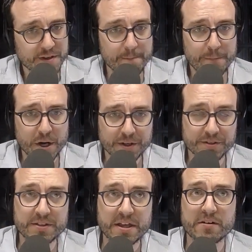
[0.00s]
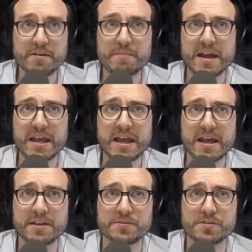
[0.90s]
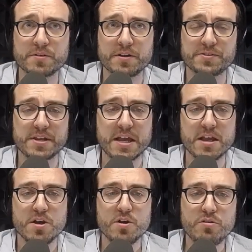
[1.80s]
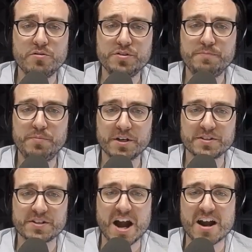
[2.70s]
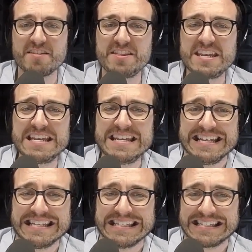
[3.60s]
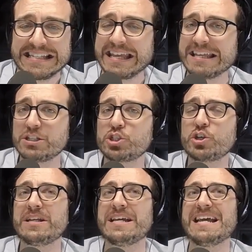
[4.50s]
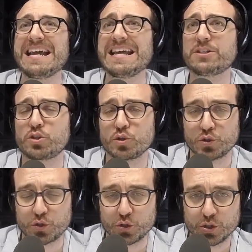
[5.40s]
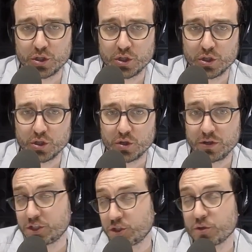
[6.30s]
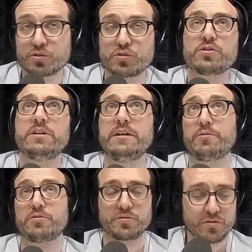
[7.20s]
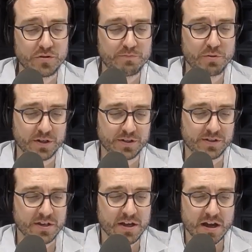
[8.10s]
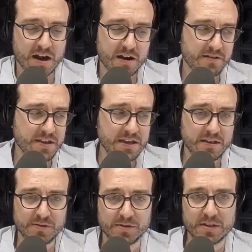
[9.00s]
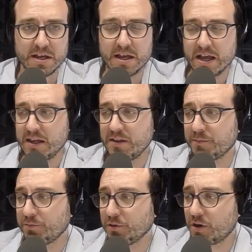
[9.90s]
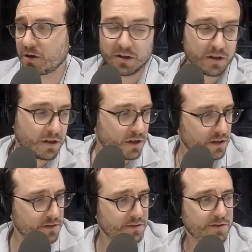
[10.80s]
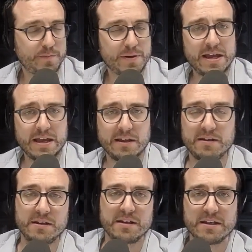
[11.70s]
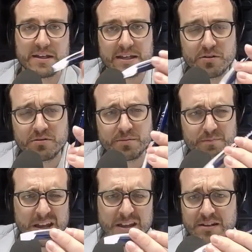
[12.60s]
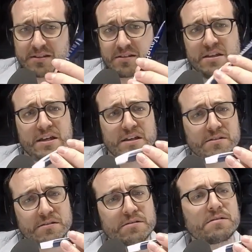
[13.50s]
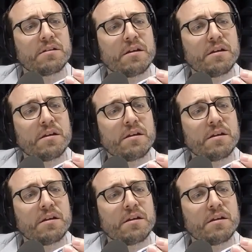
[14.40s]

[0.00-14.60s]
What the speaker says: books that are in my hands, so I'll say, whose books are these? ¿De quién son esos o estos libros? Whose books are these? And in the plural, whose pen is this?